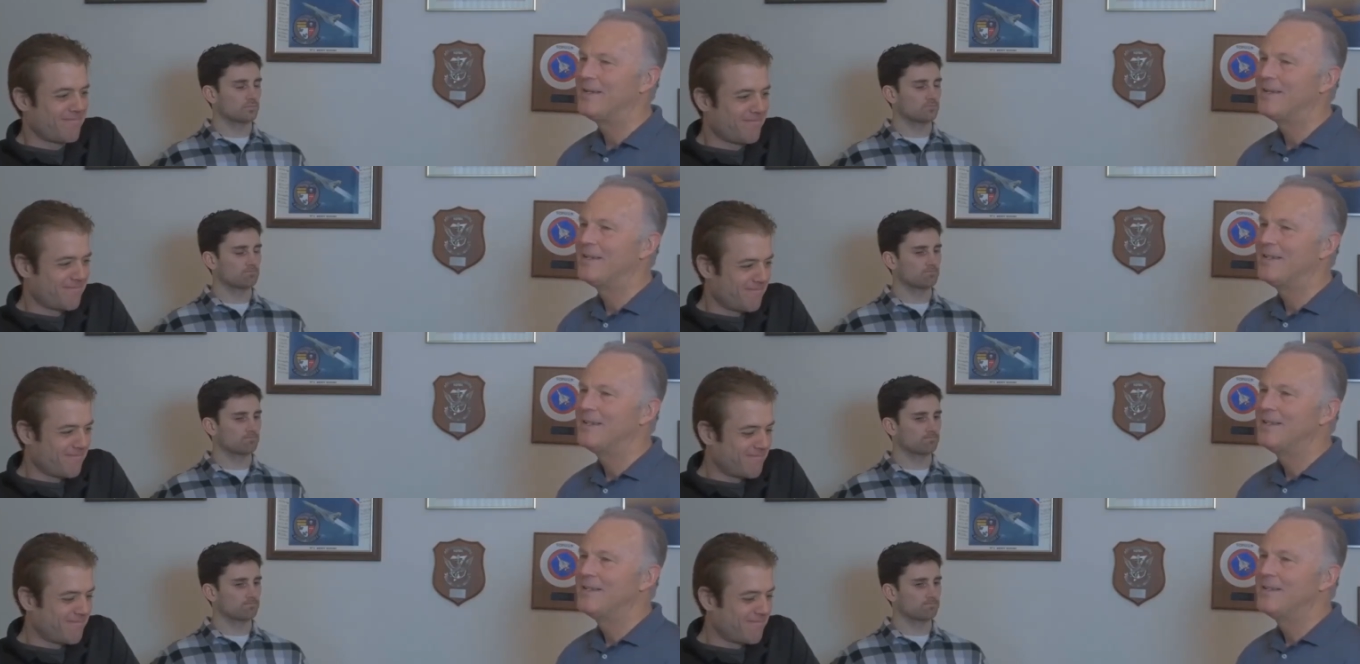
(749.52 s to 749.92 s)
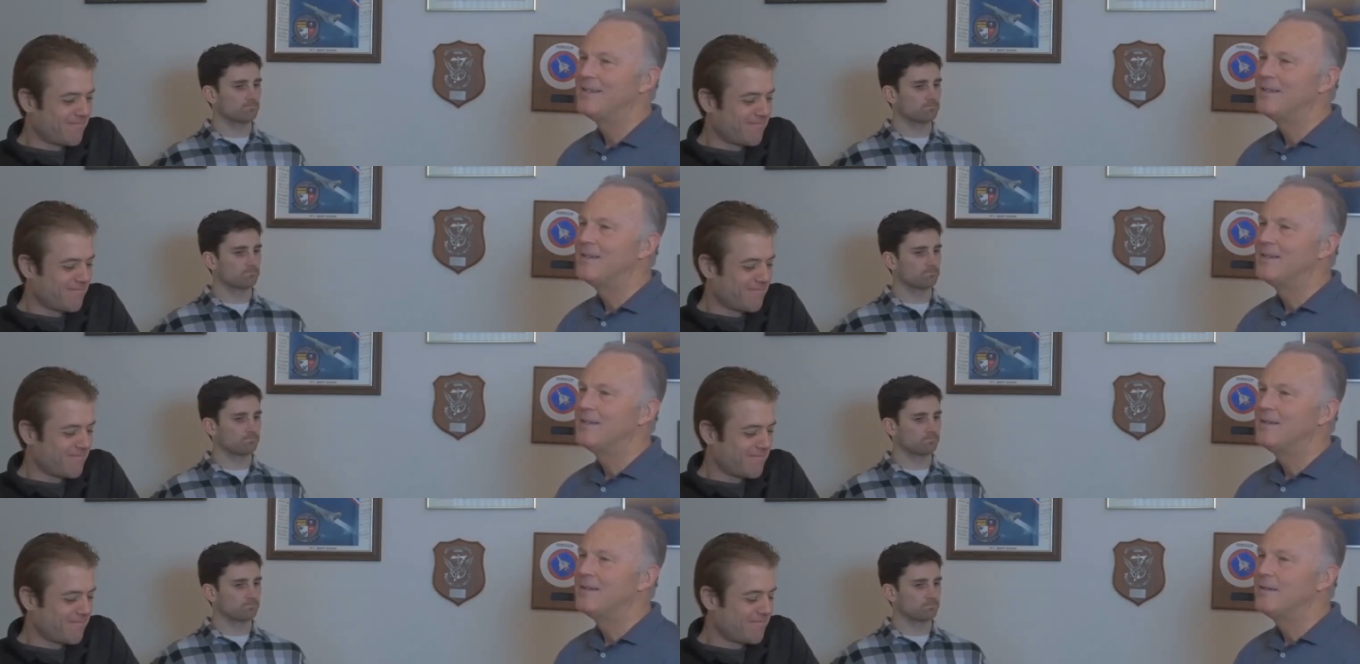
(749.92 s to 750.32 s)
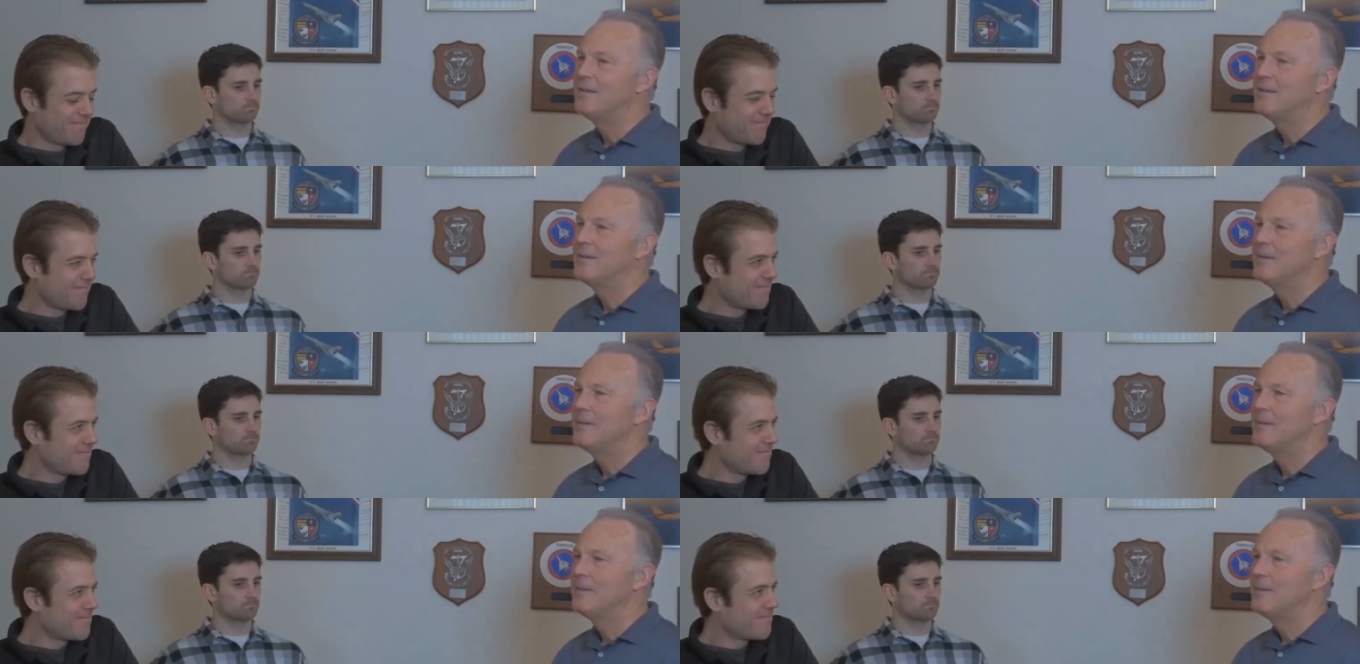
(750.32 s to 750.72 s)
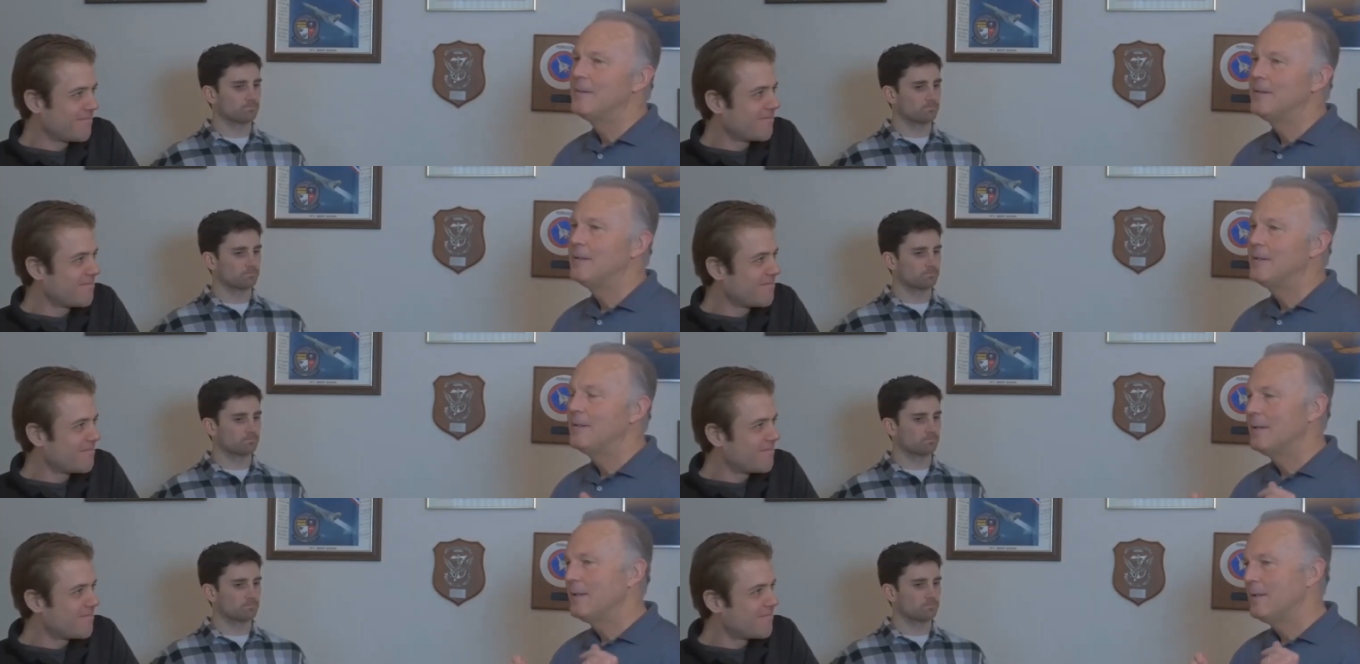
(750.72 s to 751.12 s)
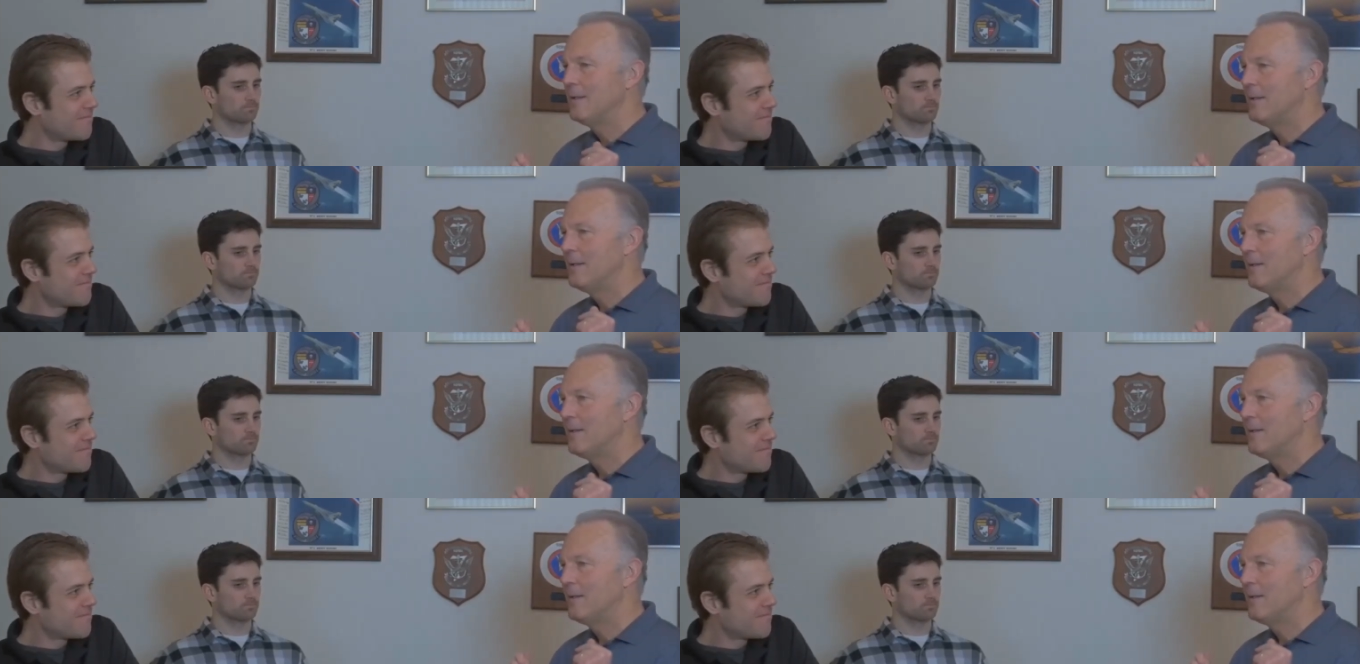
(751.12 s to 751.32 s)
[no speech]